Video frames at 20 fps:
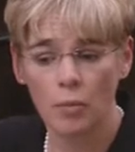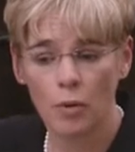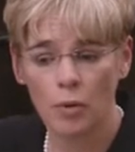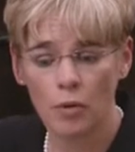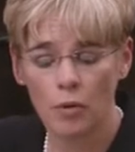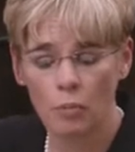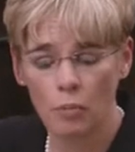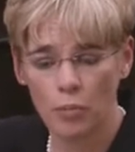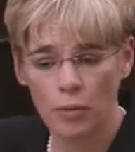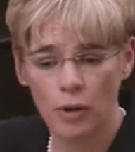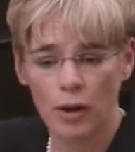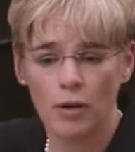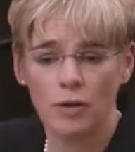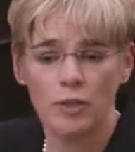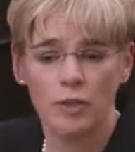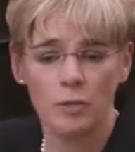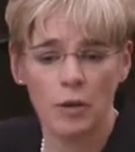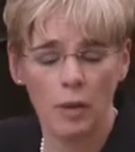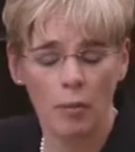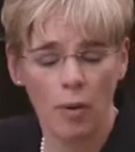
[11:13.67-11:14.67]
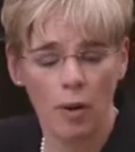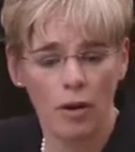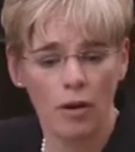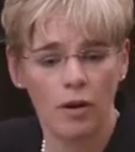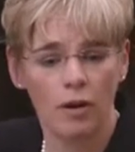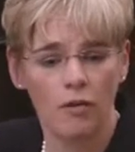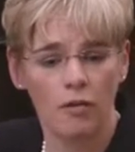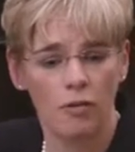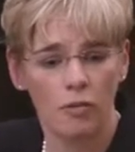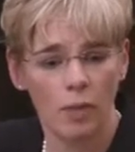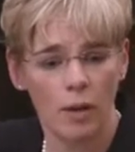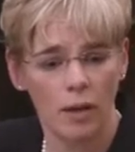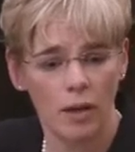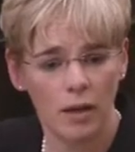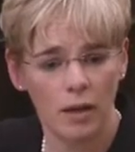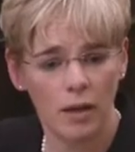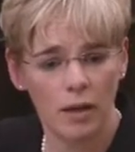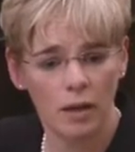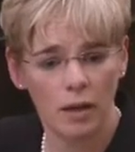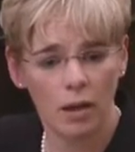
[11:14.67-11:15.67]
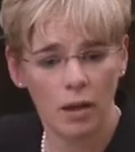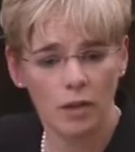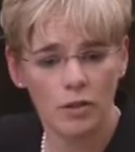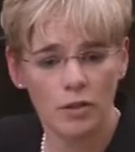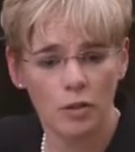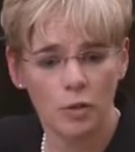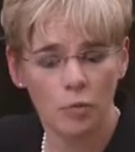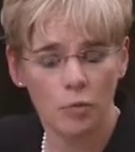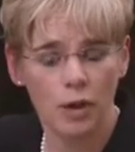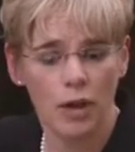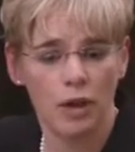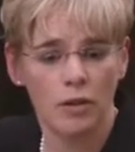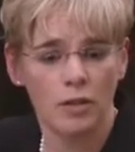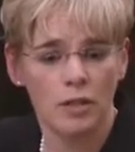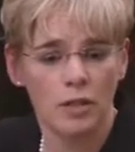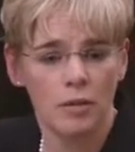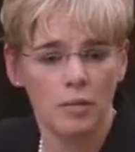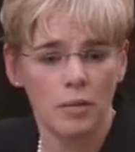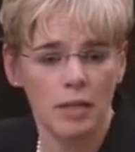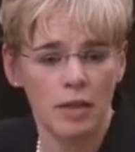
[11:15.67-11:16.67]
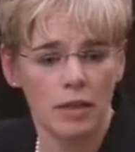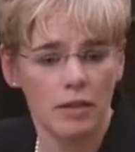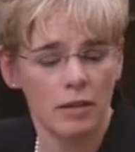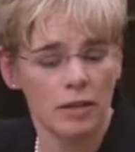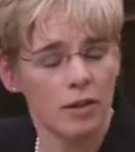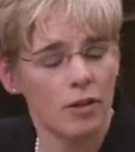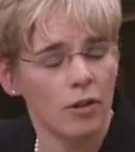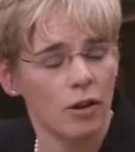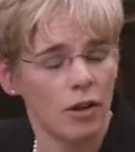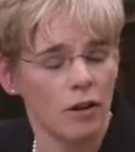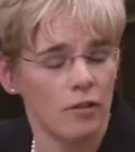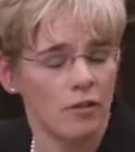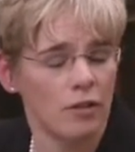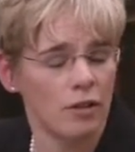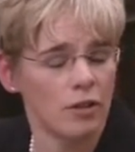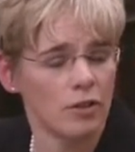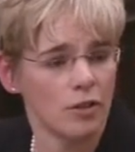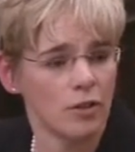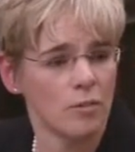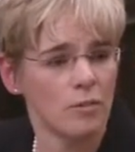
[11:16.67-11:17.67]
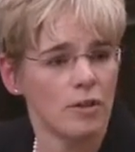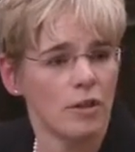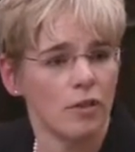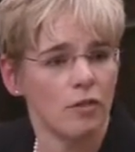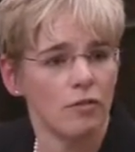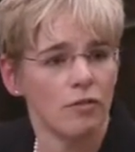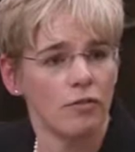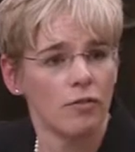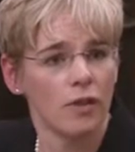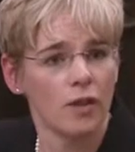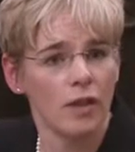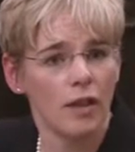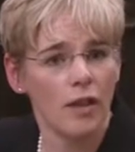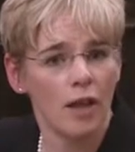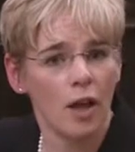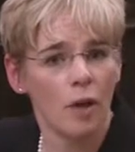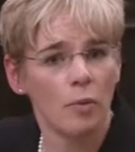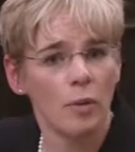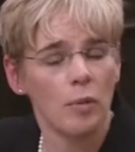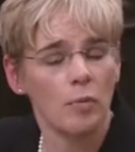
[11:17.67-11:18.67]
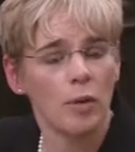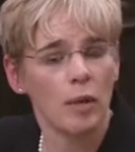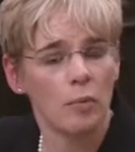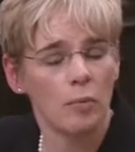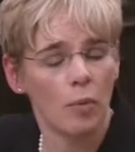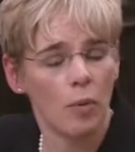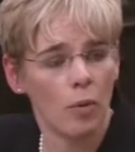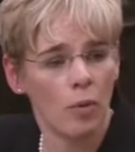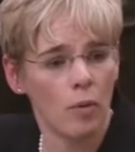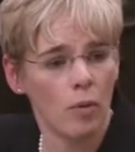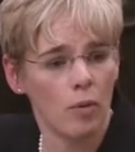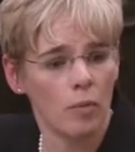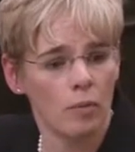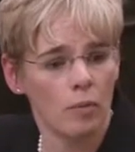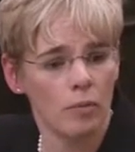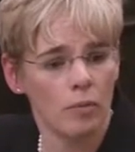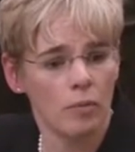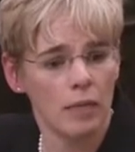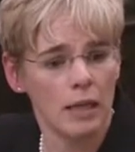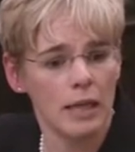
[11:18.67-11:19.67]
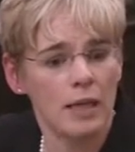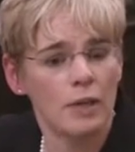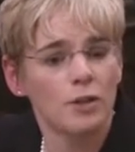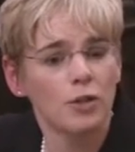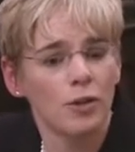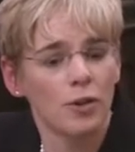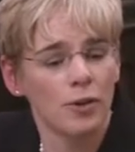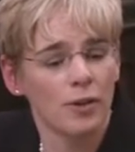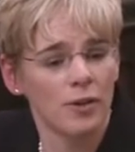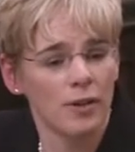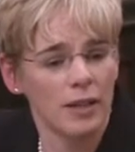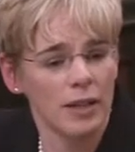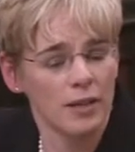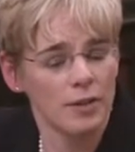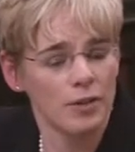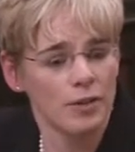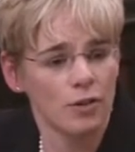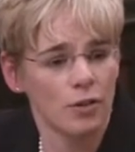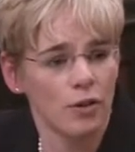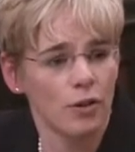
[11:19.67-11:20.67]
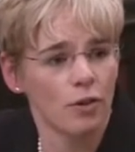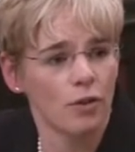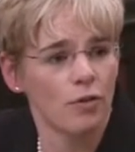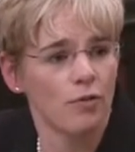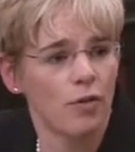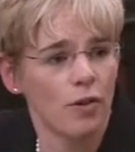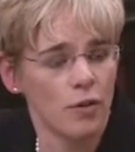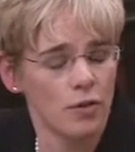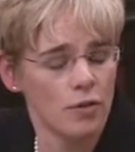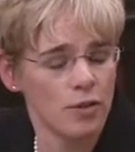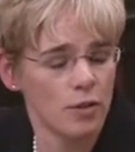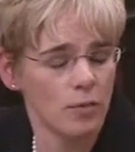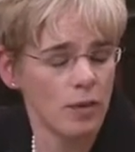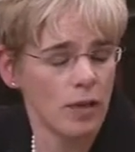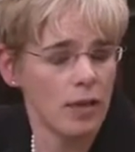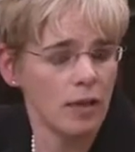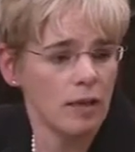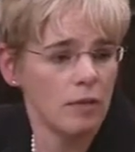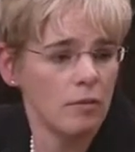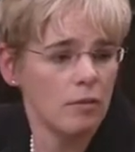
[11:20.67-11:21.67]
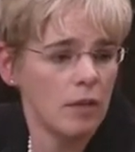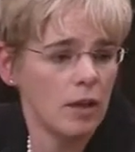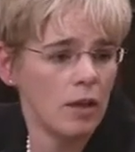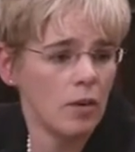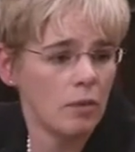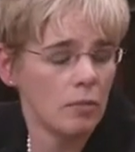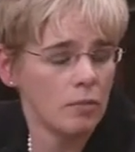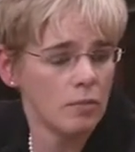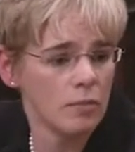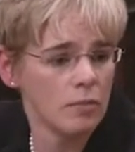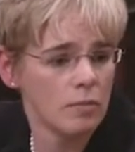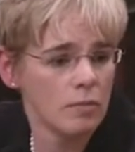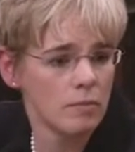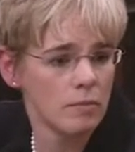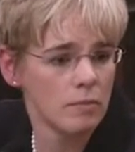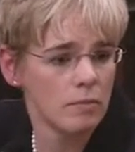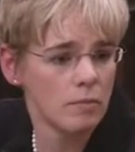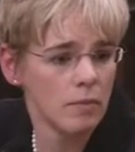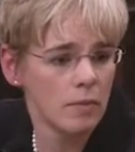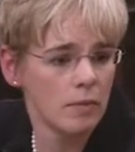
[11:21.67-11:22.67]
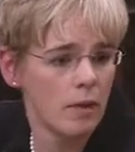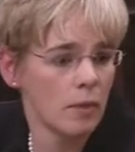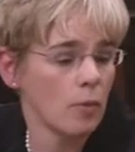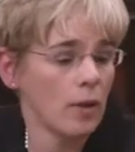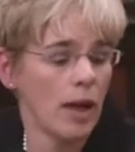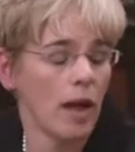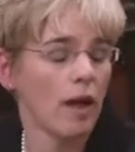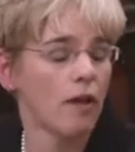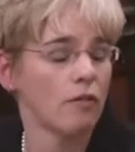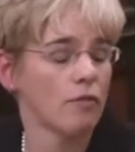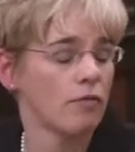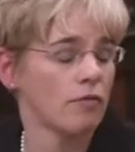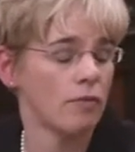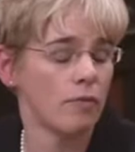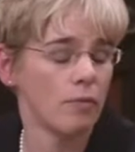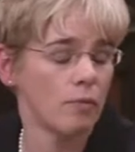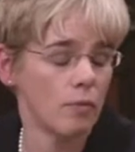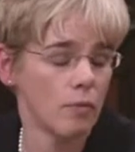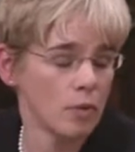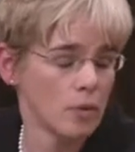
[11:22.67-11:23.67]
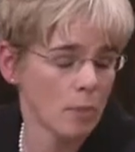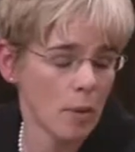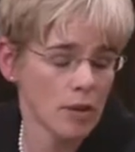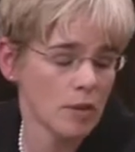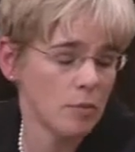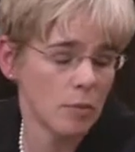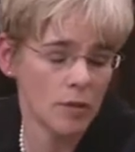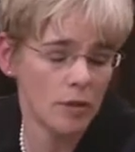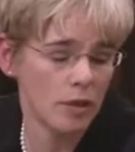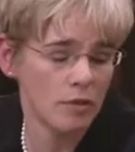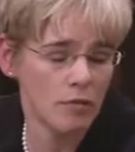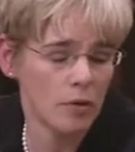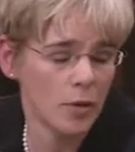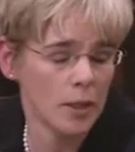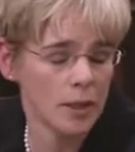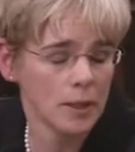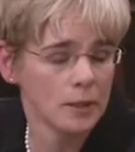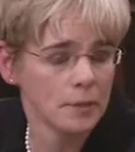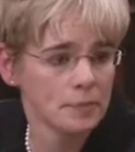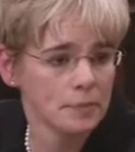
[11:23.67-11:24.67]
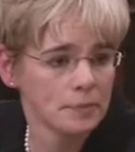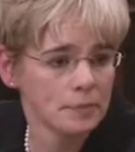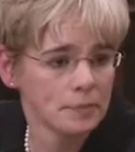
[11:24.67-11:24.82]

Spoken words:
both proud to be a part of, but also proud to be the leader of in terms of helping people internally serve those that we have responsibility for.